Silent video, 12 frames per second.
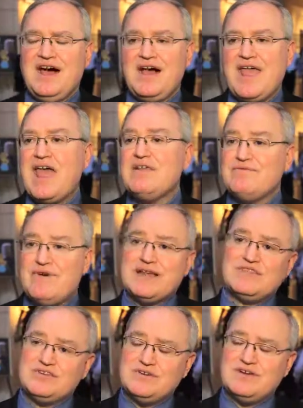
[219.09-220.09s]
And in
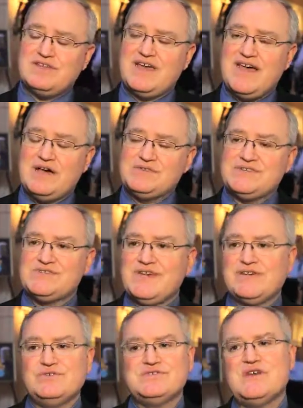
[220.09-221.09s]
fact, the turn of the housing
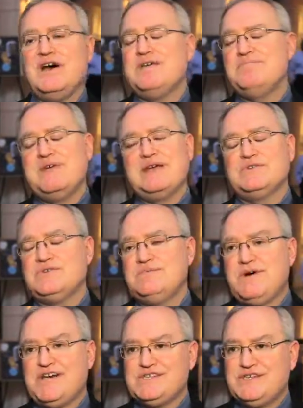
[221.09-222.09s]
cycle is unambiguously
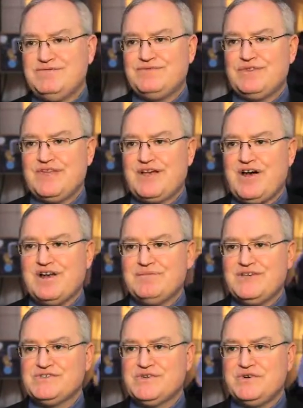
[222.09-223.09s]
positive for the
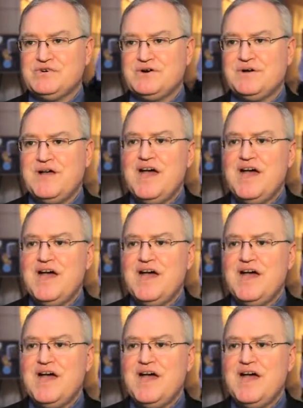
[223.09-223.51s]
economy as a whole.